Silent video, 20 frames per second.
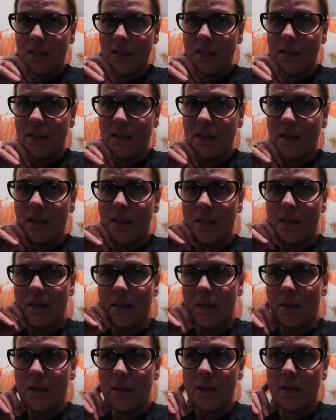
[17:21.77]
to see
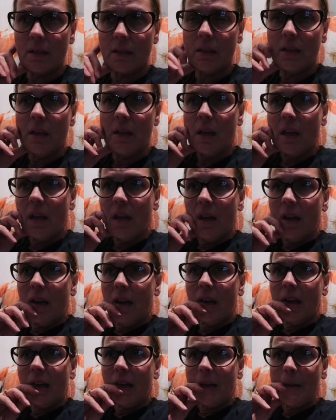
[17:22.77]
this litter
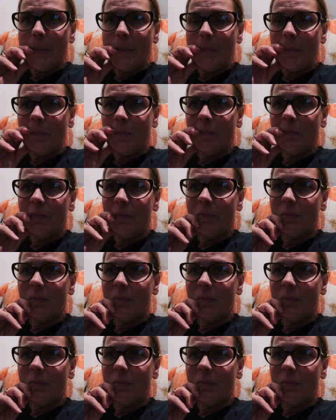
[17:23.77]
um,